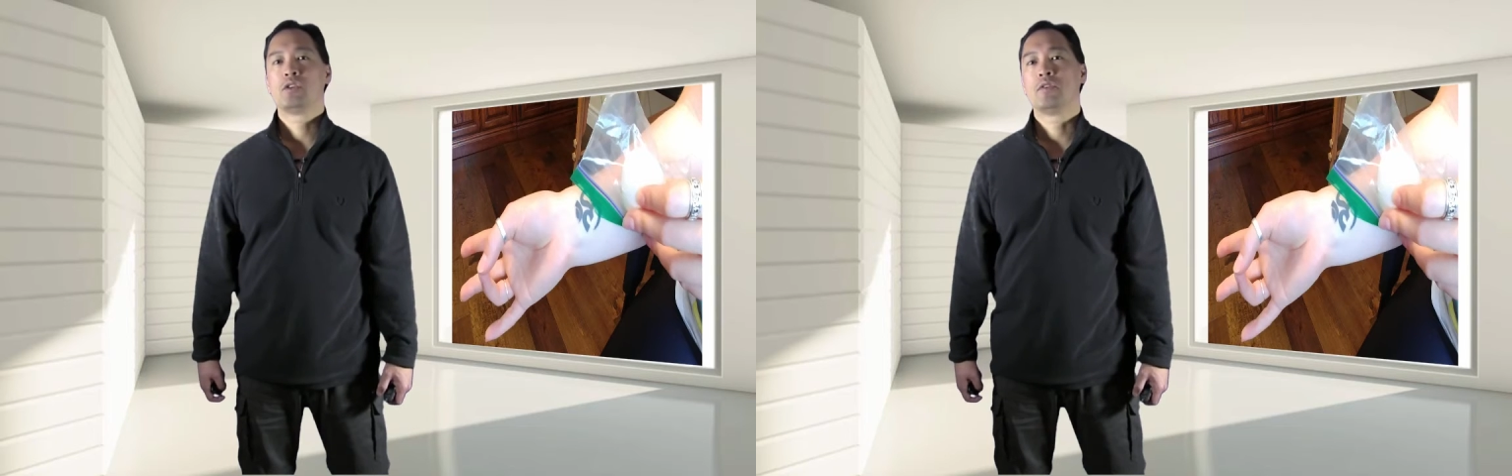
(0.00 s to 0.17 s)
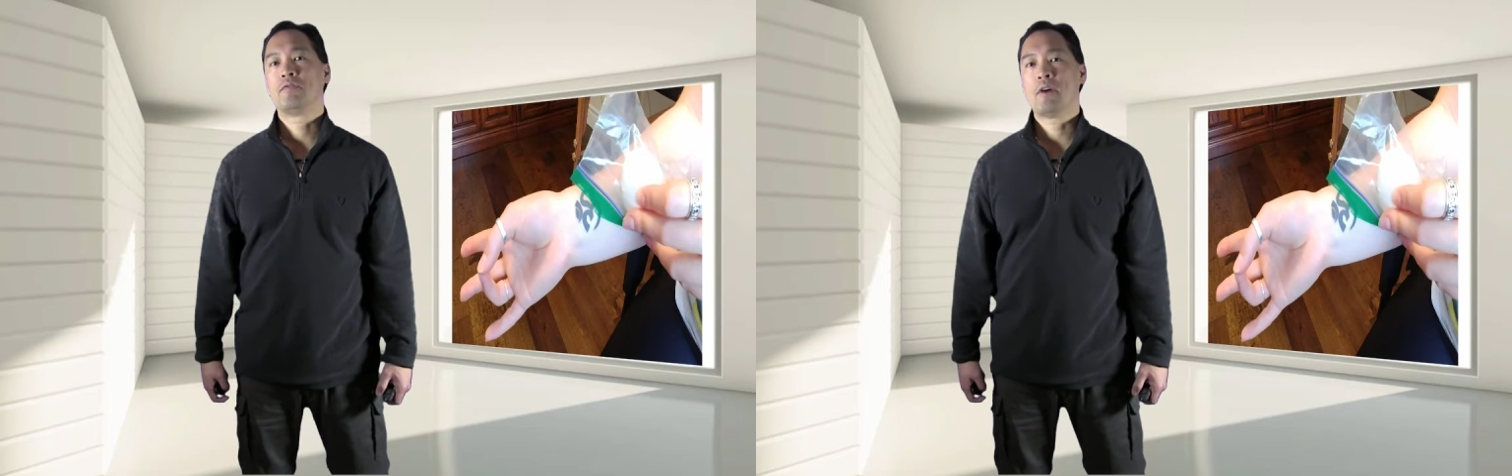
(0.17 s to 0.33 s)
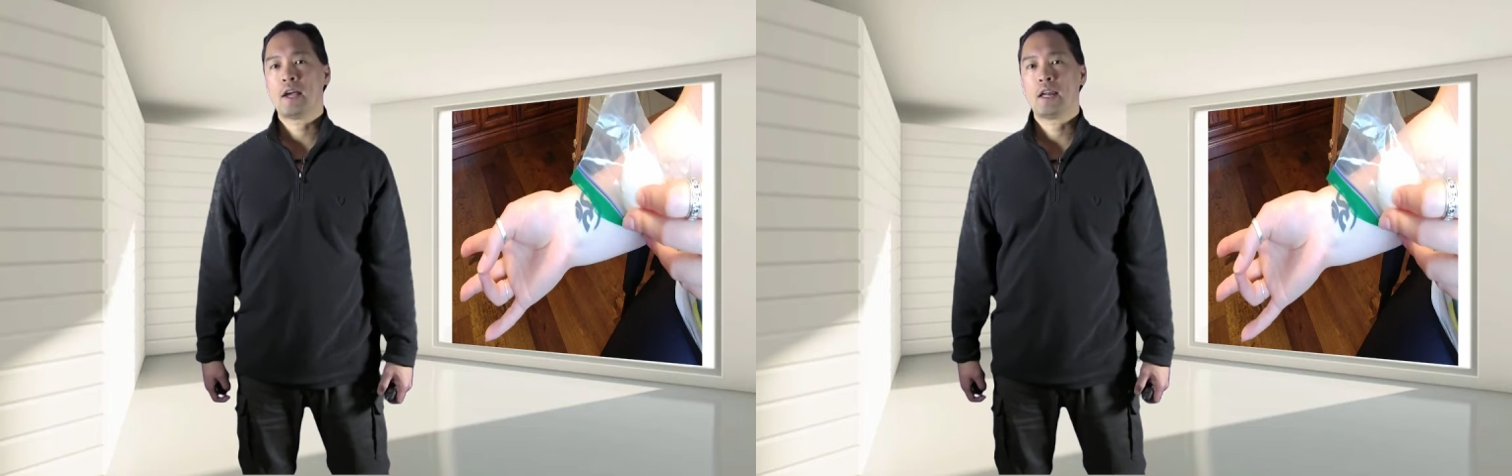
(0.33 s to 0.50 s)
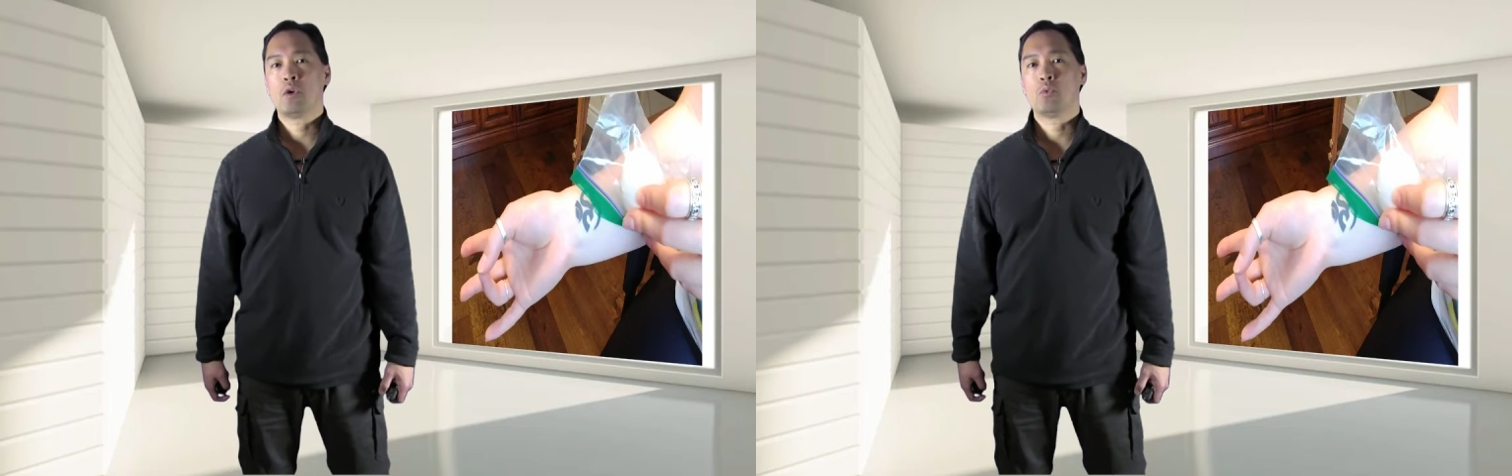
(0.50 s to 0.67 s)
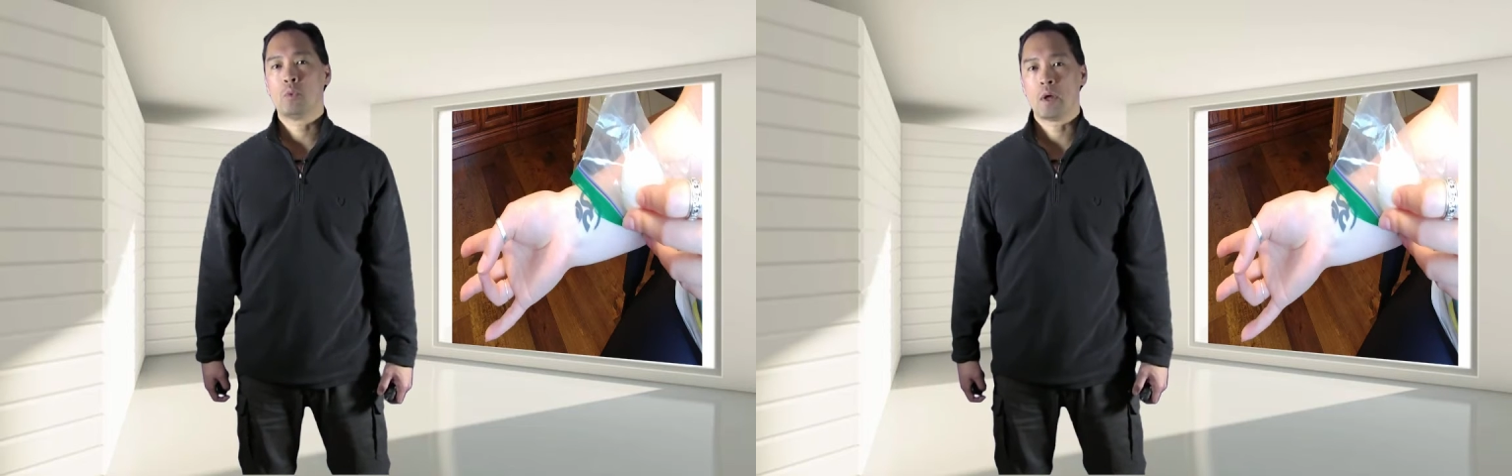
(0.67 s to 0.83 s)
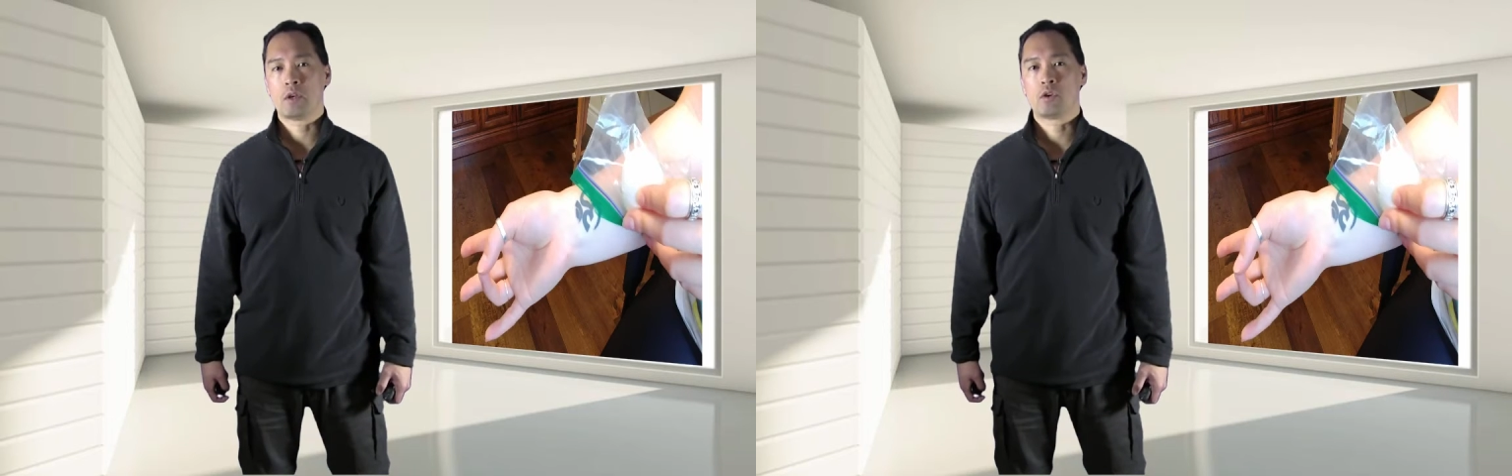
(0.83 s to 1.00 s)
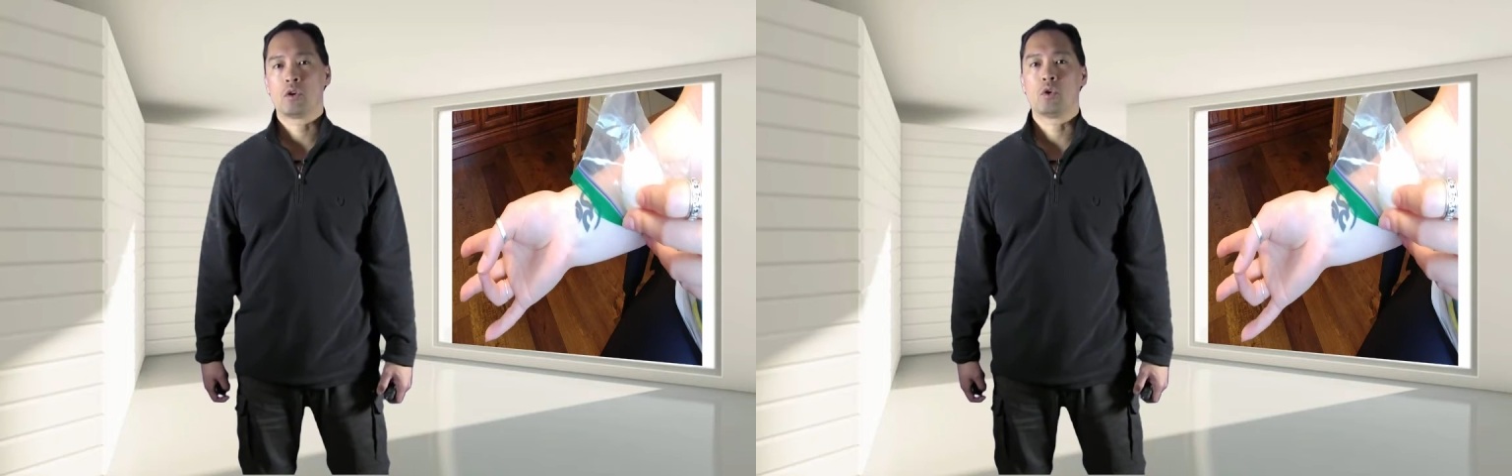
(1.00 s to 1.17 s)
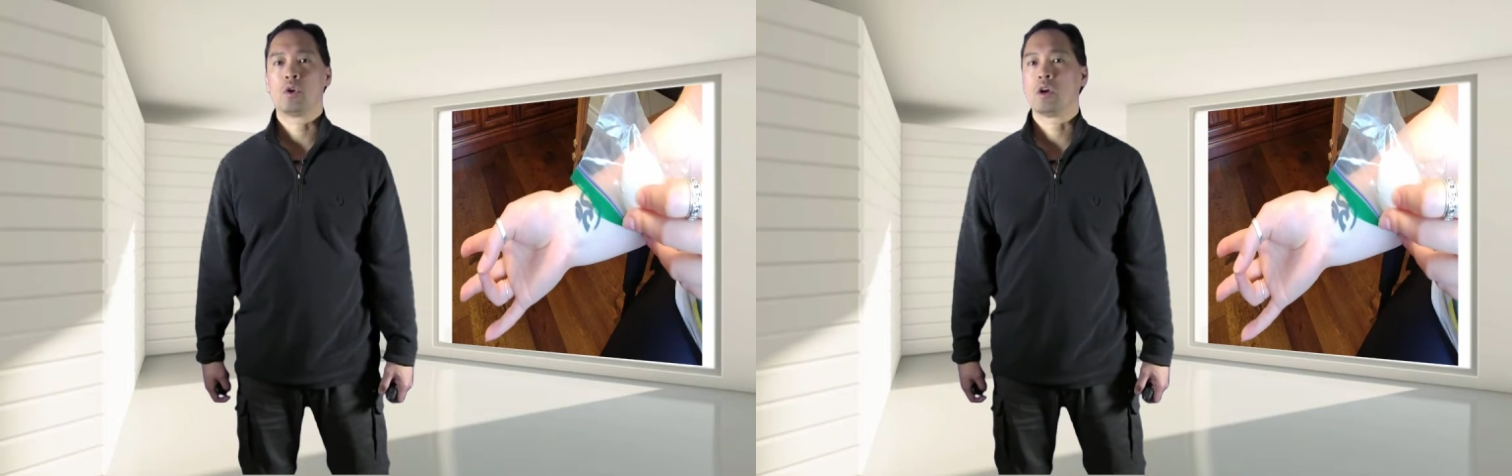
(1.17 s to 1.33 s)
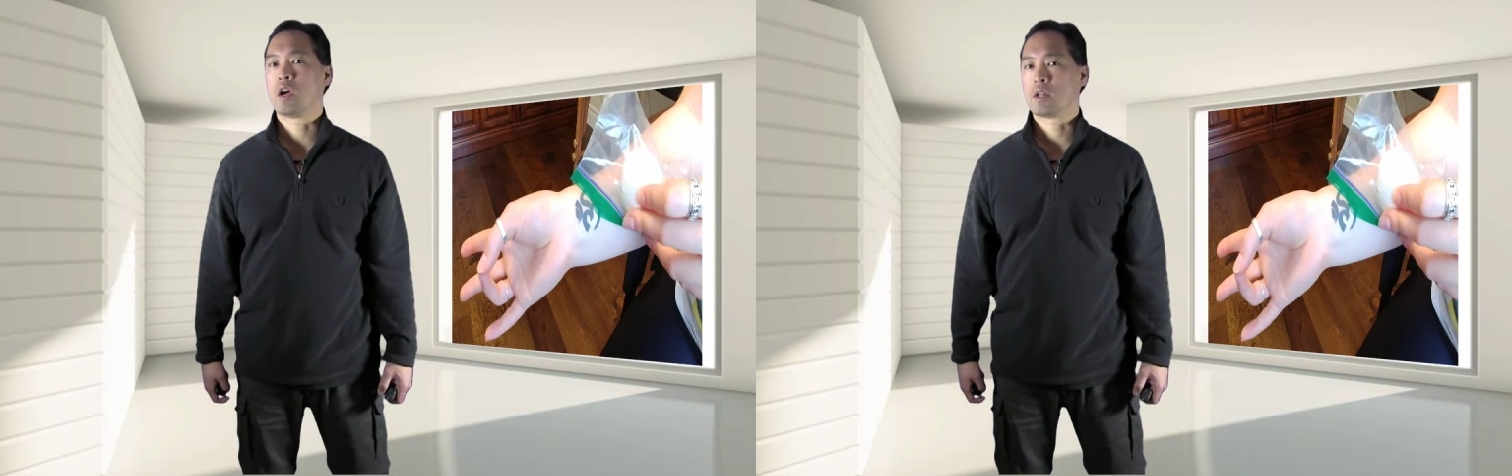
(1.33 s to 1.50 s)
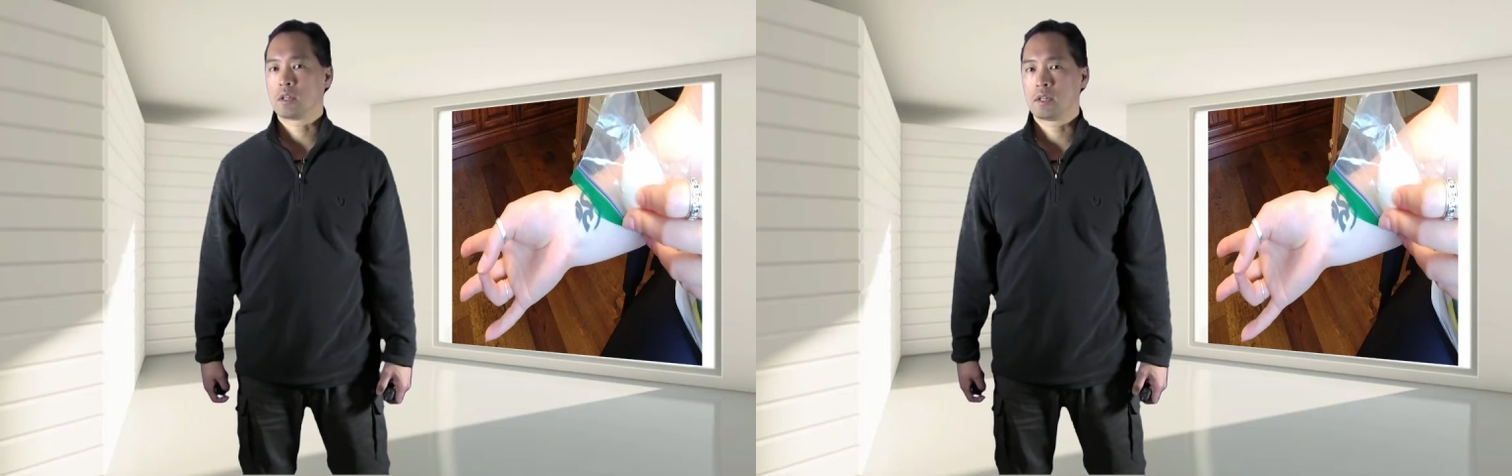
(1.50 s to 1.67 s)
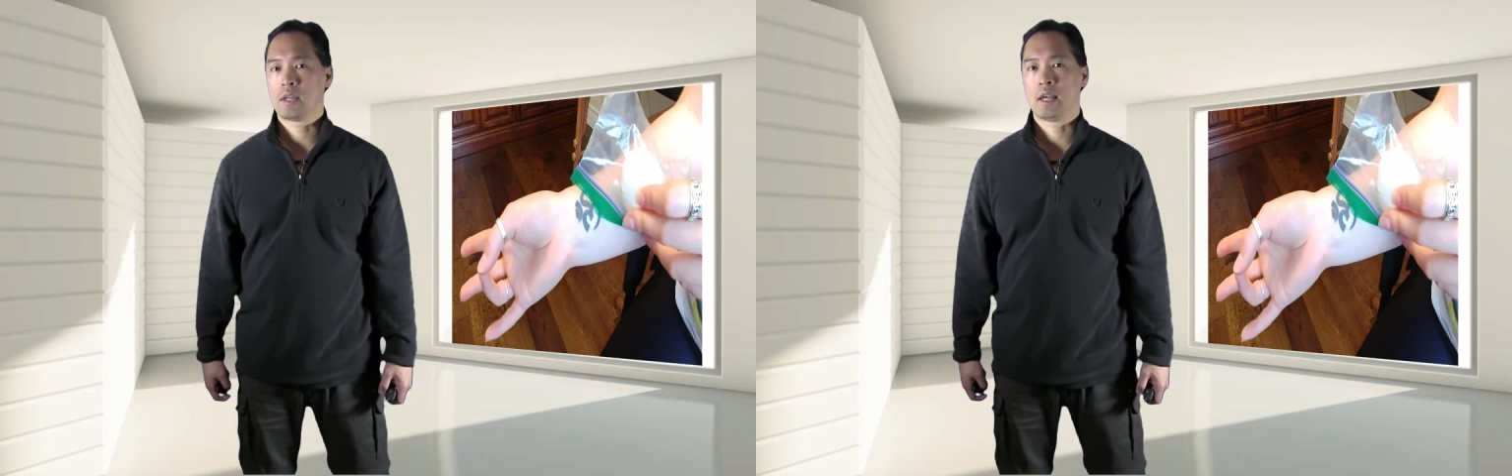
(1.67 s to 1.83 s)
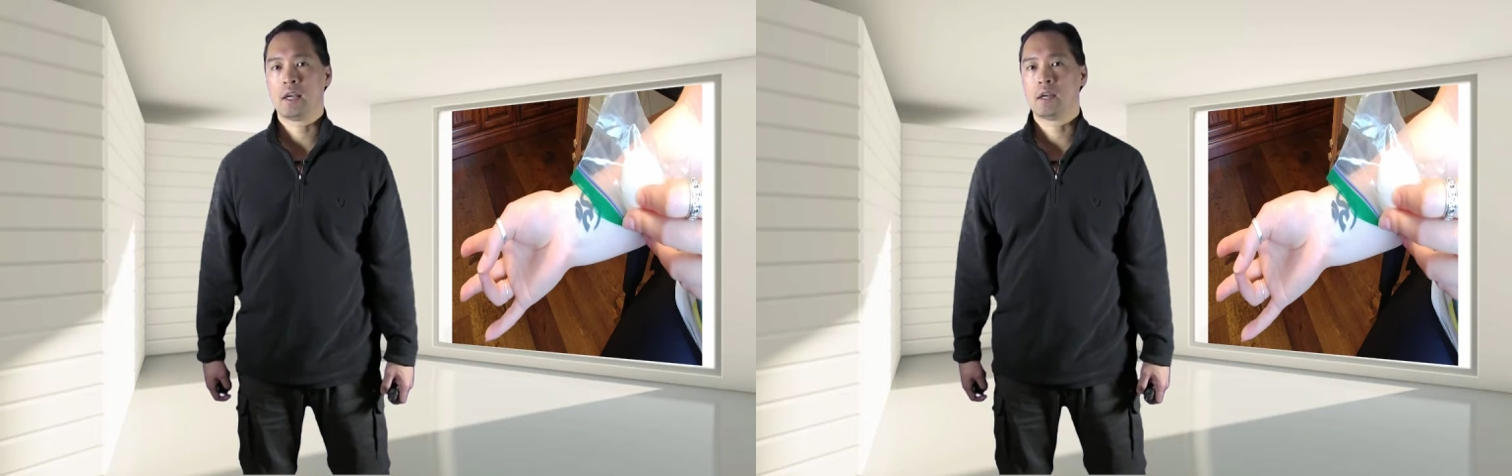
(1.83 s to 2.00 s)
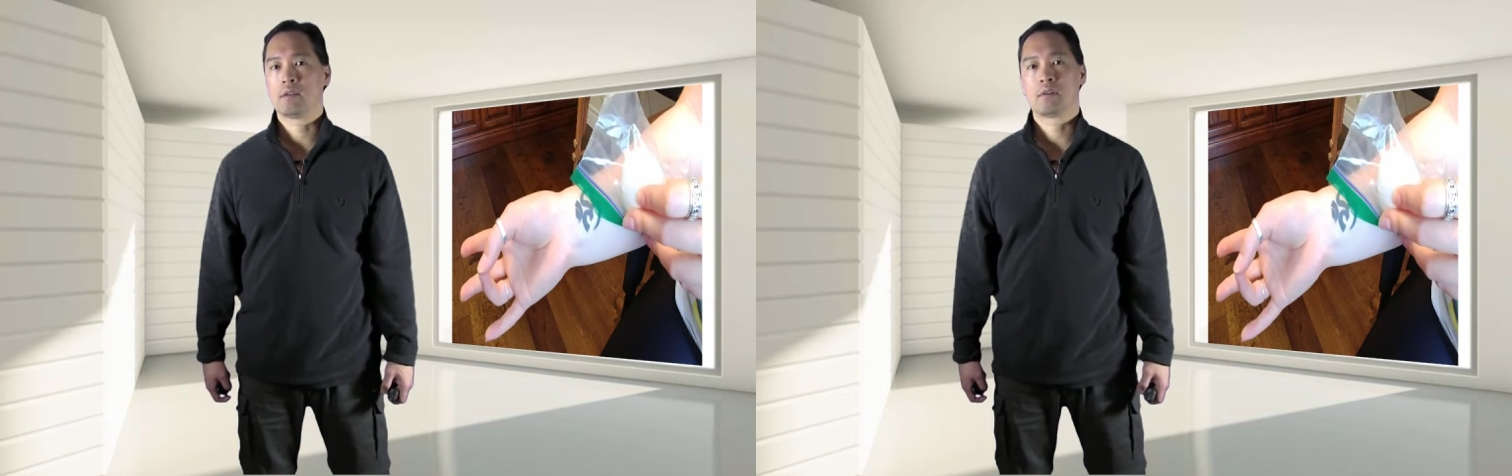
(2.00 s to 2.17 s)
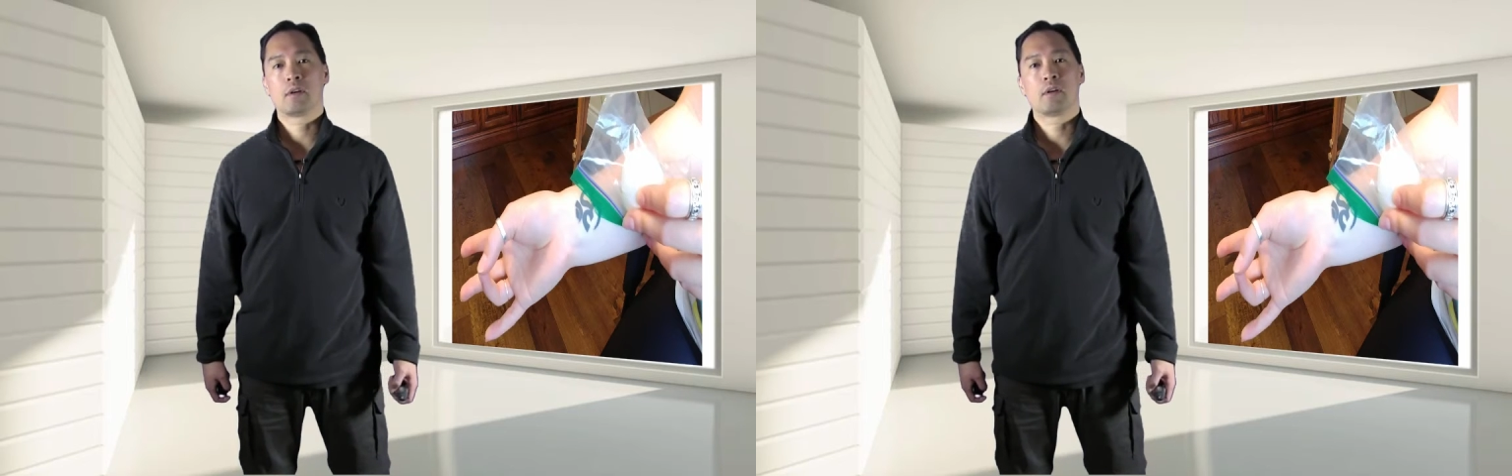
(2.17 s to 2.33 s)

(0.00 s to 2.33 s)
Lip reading: to find out whether or not they